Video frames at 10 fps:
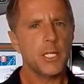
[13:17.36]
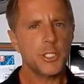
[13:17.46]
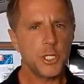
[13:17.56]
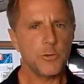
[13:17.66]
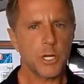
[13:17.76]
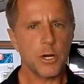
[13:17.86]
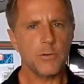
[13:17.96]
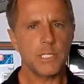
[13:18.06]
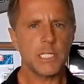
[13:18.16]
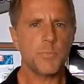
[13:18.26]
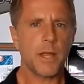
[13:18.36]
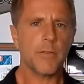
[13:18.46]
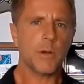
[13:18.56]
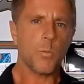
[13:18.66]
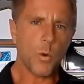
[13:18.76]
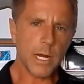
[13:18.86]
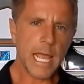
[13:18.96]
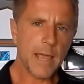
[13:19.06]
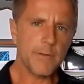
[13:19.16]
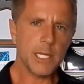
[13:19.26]
Two coats is better than one
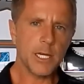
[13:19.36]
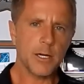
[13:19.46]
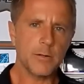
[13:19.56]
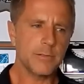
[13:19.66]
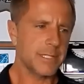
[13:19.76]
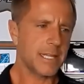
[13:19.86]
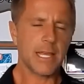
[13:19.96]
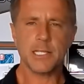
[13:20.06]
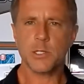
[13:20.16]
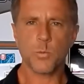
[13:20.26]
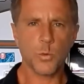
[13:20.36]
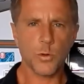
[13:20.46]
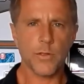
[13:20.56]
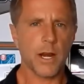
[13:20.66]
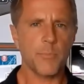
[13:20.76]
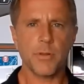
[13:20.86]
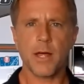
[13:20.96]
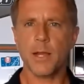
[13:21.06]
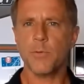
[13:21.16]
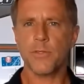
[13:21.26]
heavy coat. And that's a rule that I
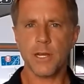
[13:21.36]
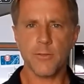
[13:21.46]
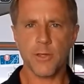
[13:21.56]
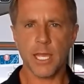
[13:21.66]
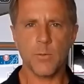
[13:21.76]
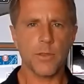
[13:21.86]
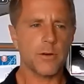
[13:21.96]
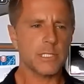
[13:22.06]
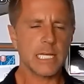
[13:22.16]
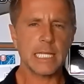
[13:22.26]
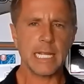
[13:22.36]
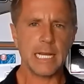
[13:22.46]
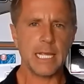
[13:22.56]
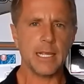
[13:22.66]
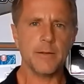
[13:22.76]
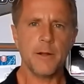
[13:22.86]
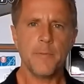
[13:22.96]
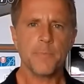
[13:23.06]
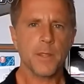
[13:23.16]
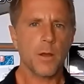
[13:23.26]
apply with anything, whether it's cleaning,
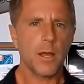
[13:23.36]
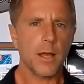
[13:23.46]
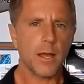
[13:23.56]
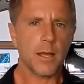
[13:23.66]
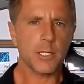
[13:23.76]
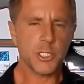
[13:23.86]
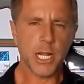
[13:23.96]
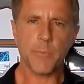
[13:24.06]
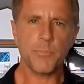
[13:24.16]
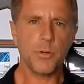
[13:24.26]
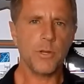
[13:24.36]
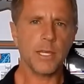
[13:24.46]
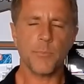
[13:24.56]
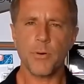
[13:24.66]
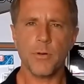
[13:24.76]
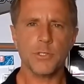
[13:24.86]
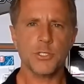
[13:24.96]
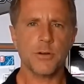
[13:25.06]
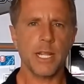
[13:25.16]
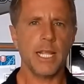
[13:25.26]
shampooing,
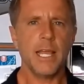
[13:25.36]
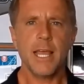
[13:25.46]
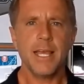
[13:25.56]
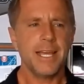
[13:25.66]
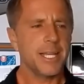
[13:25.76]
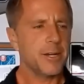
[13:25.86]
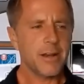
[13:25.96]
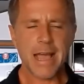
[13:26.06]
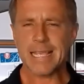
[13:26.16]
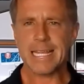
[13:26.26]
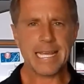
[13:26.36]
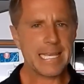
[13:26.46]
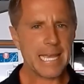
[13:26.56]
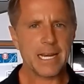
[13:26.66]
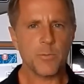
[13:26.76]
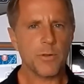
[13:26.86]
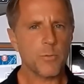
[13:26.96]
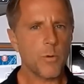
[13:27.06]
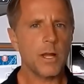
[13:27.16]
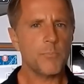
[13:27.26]
upholstery. You're not gonna get it with
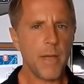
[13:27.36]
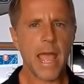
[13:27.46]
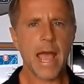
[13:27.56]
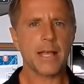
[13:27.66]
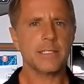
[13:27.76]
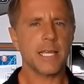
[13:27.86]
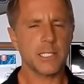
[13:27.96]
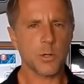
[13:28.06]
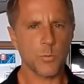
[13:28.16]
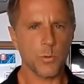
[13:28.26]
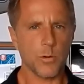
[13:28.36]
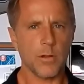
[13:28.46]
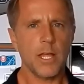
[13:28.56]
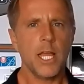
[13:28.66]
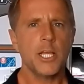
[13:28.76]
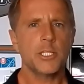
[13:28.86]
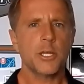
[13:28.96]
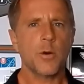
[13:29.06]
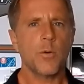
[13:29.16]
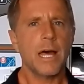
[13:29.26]
one pass as a rule.
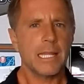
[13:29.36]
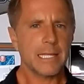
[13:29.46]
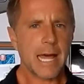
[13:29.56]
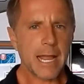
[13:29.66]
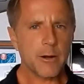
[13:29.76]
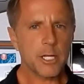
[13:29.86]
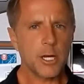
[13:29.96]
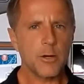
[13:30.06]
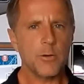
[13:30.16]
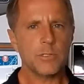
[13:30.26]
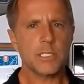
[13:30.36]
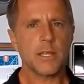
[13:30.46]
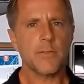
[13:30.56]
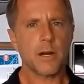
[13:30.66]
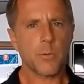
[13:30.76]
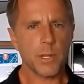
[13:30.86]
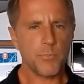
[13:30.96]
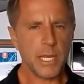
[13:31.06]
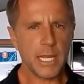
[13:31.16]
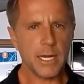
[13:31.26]
So lighter coats that are
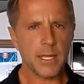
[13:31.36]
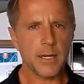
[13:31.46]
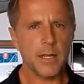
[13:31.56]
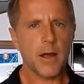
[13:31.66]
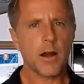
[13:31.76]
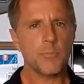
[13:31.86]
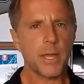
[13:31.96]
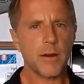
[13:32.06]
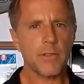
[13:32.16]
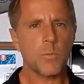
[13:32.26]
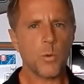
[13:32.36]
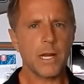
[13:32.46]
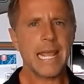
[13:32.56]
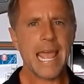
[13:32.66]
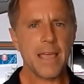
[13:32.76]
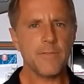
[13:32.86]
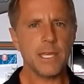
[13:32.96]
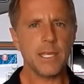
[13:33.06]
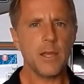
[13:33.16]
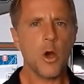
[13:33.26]
repeated are better than one
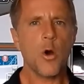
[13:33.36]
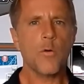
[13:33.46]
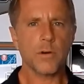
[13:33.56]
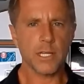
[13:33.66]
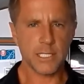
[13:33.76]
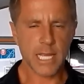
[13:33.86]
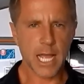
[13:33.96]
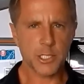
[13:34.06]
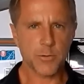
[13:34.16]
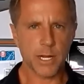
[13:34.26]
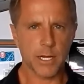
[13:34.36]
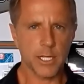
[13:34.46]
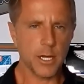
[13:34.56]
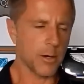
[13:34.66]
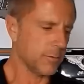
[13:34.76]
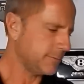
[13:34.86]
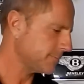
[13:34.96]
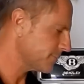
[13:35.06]
heavy, overly saturated coat.